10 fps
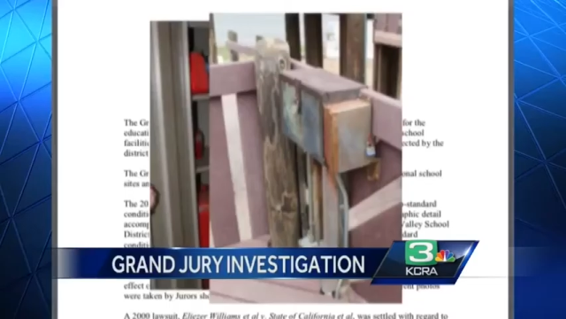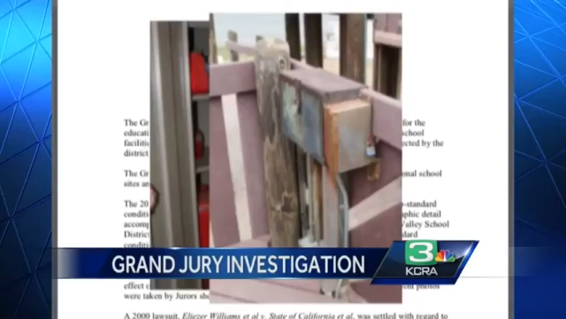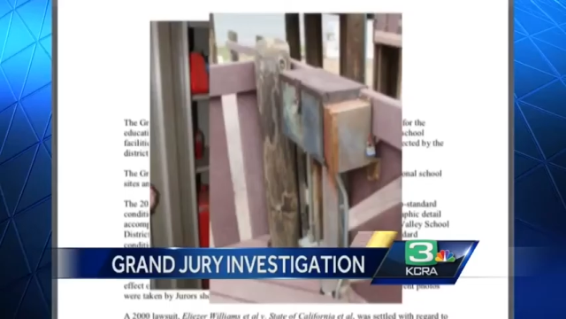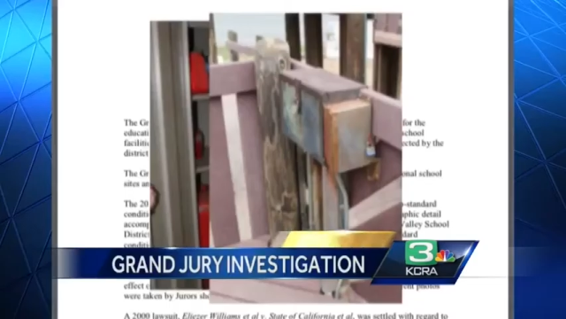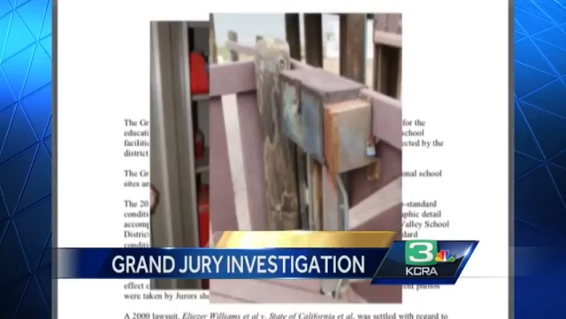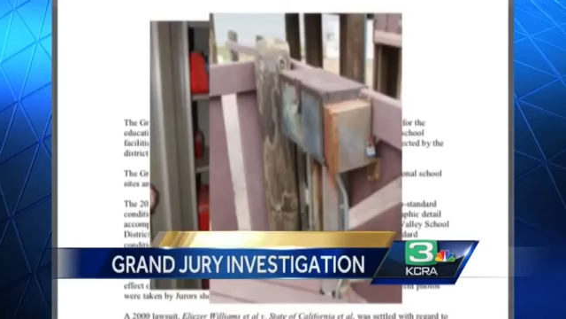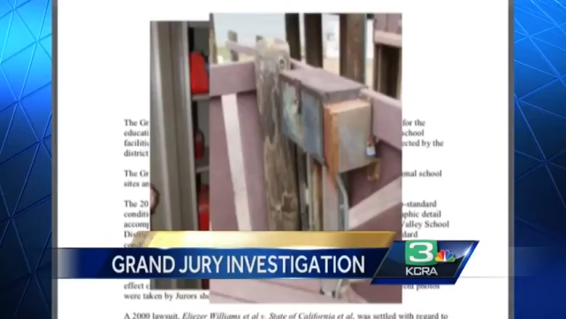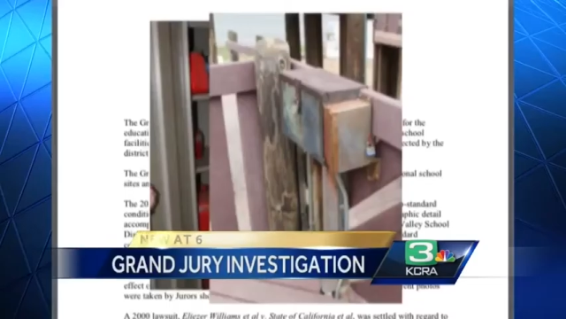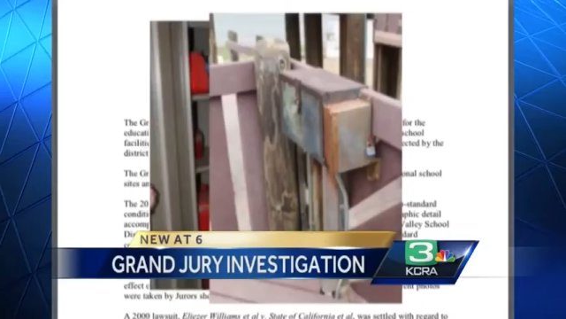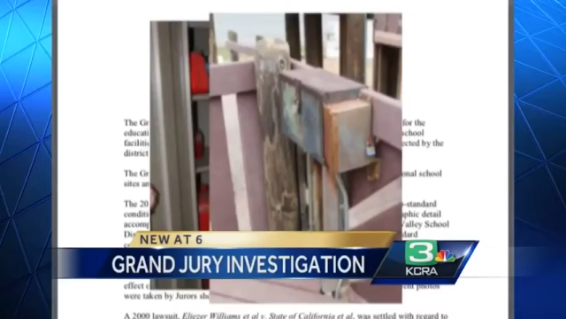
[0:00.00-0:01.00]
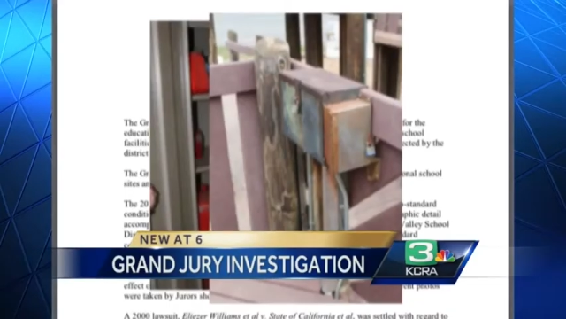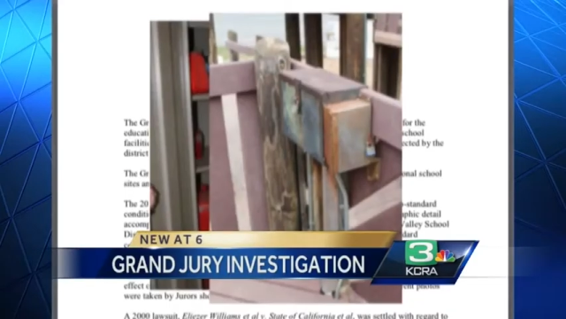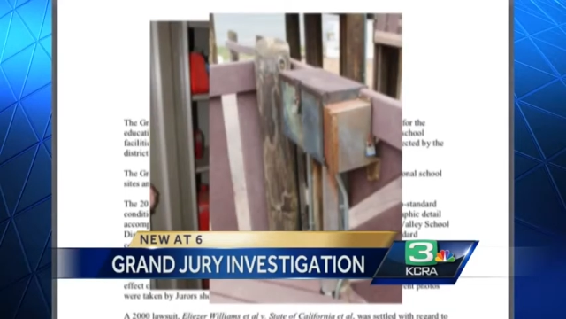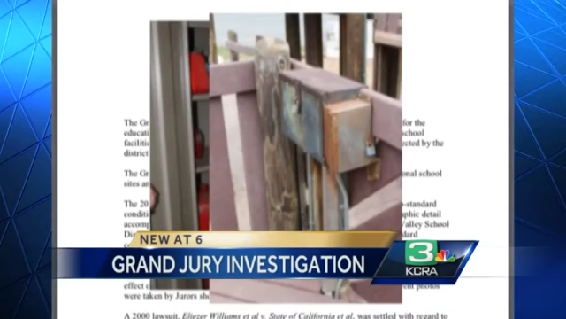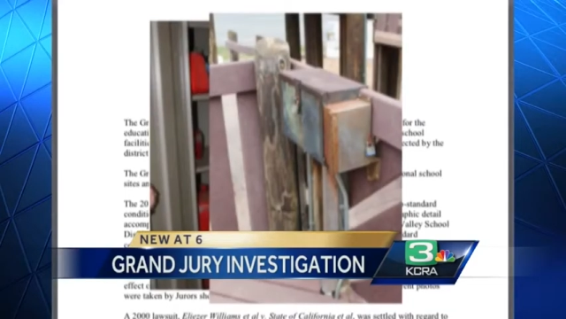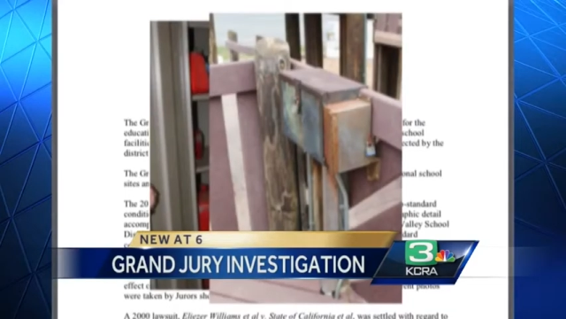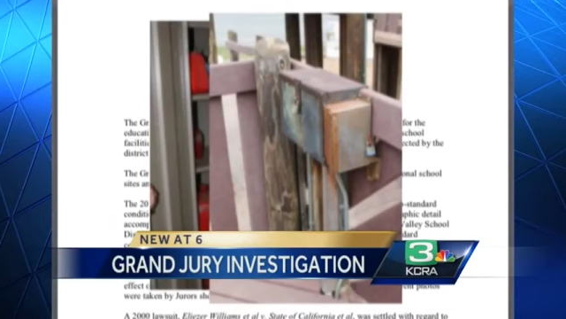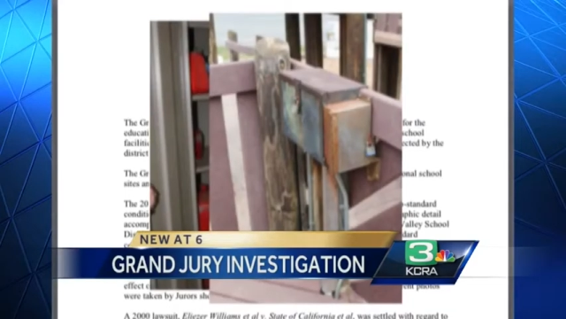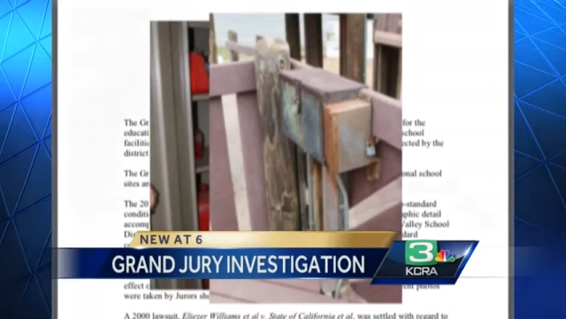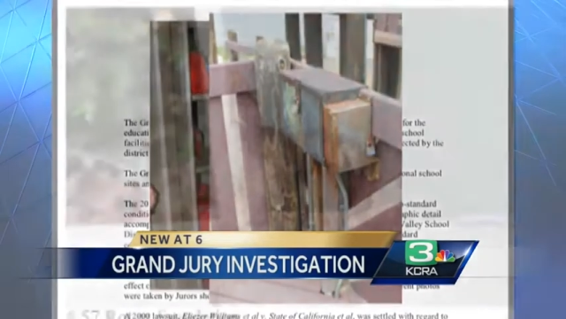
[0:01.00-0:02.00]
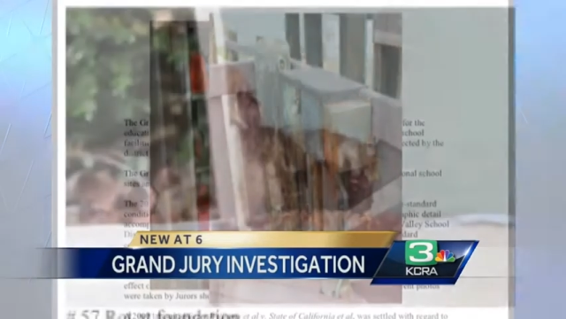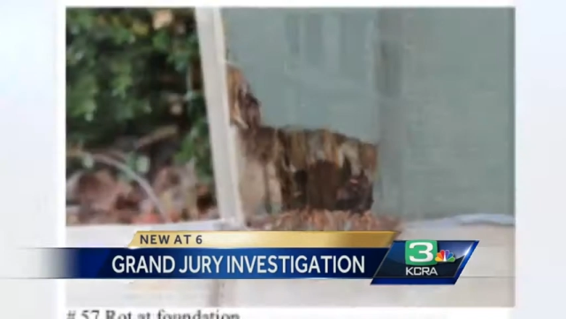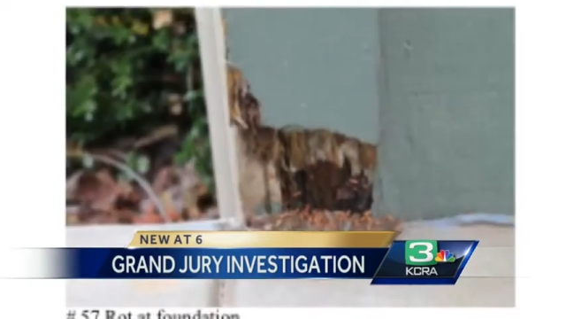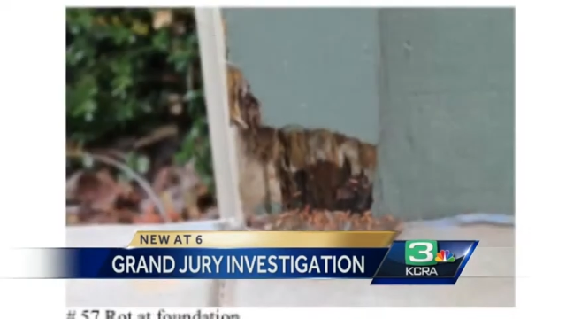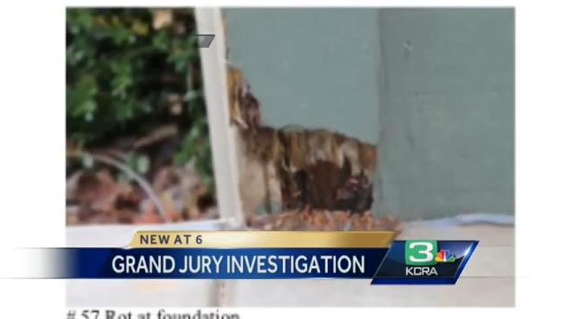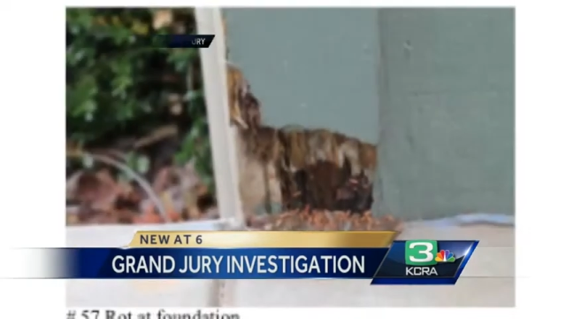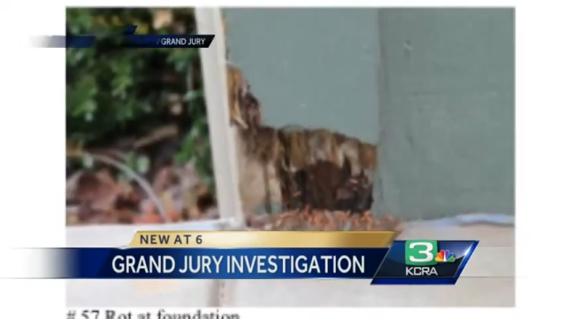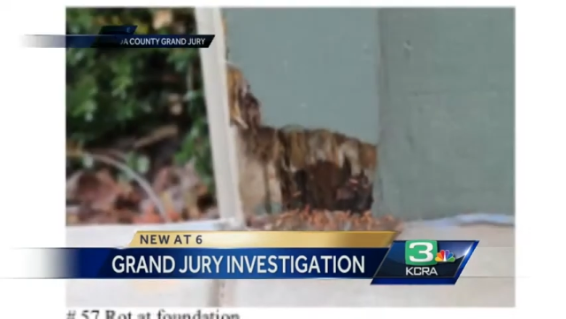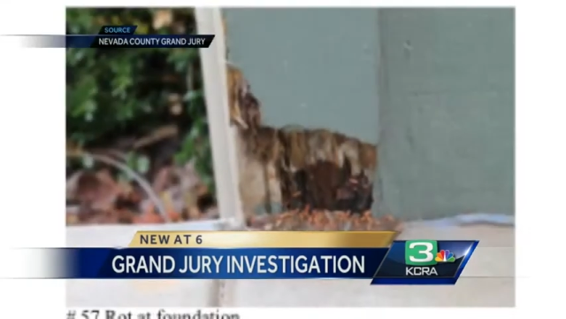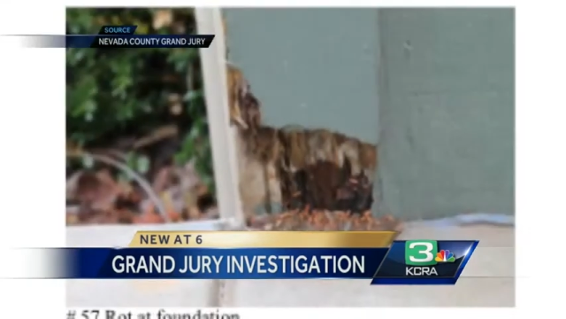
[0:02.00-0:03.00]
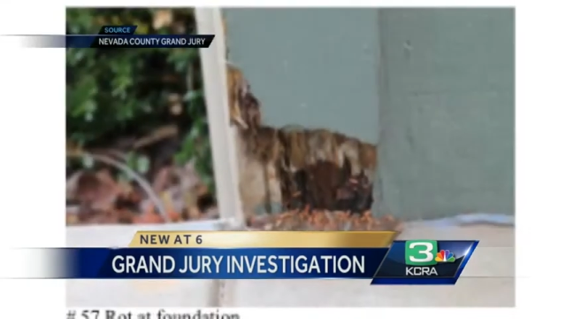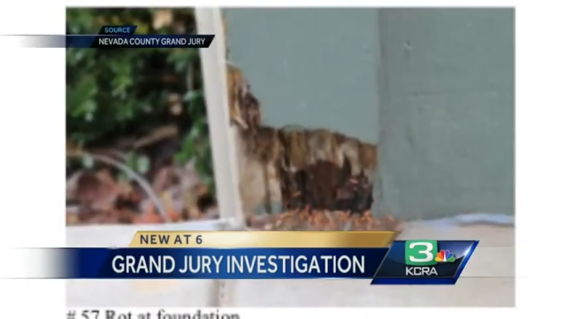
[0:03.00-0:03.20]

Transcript: Nobody's mouth can be seen.